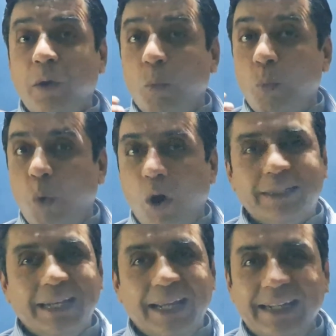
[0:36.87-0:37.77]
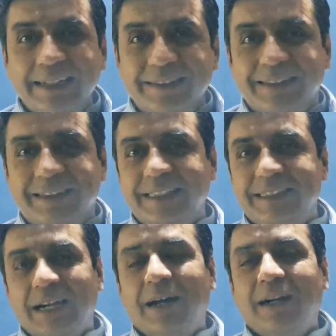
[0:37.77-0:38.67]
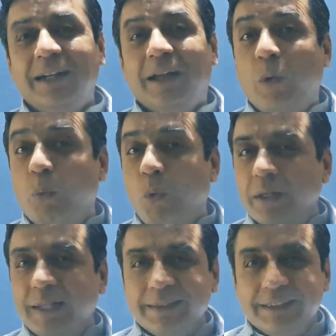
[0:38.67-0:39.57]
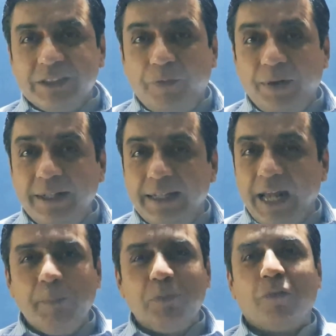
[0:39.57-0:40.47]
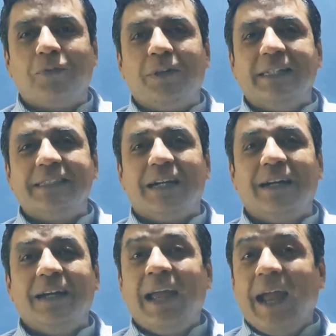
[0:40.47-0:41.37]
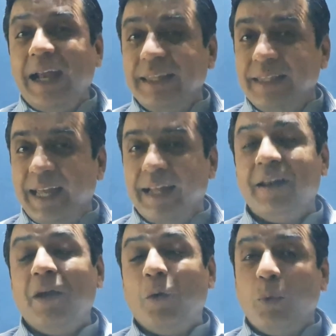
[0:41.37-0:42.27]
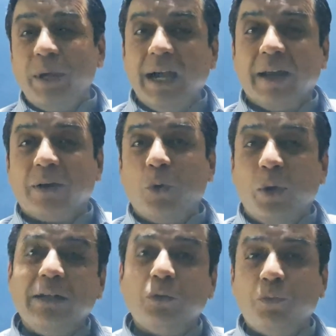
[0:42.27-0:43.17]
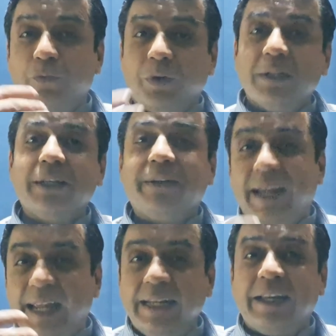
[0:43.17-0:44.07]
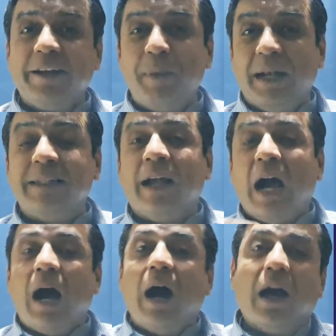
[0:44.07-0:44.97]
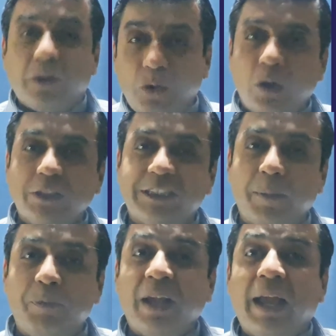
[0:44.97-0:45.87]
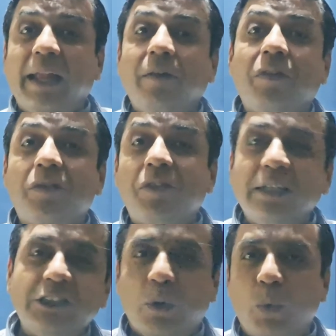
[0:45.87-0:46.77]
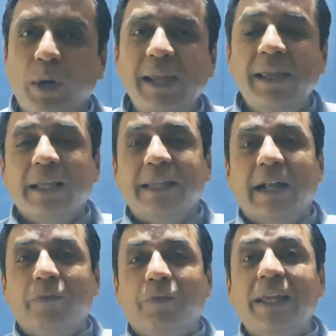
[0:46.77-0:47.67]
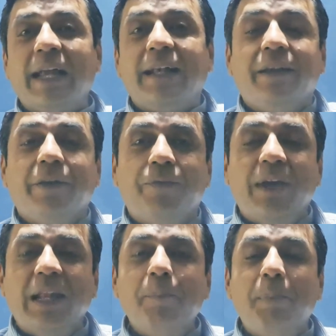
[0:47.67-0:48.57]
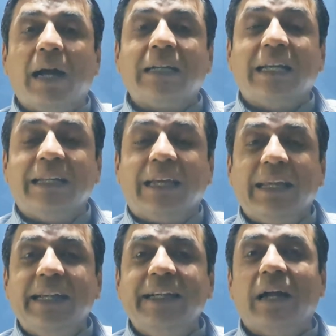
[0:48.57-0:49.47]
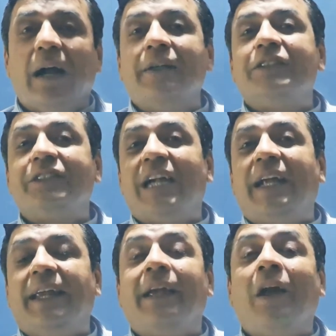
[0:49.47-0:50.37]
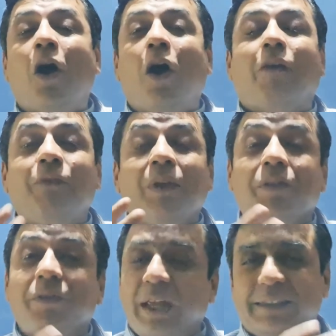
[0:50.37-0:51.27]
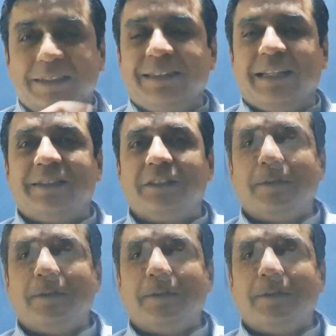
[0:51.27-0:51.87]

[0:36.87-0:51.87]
what is data, what are the different types of data, and then we are going to further increment our concept in such a way that we can develop a concrete understanding of statistics.